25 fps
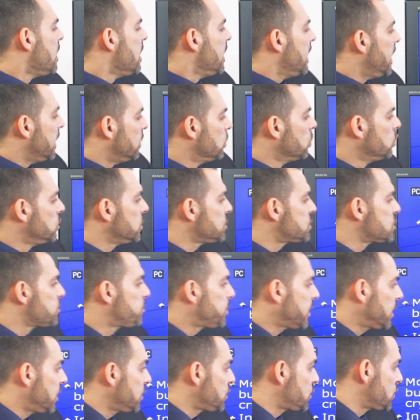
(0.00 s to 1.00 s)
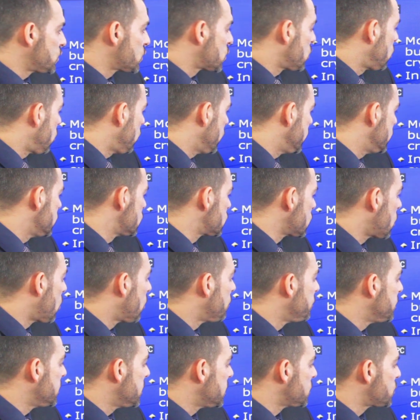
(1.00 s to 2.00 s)
In order to purchase coins
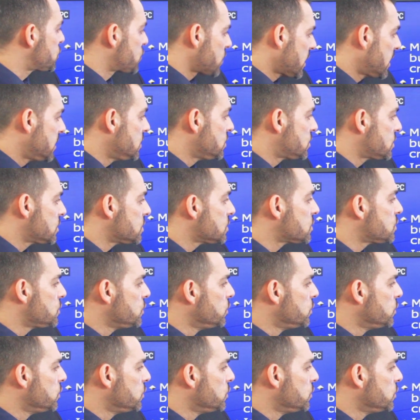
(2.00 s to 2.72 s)
on the exchanges,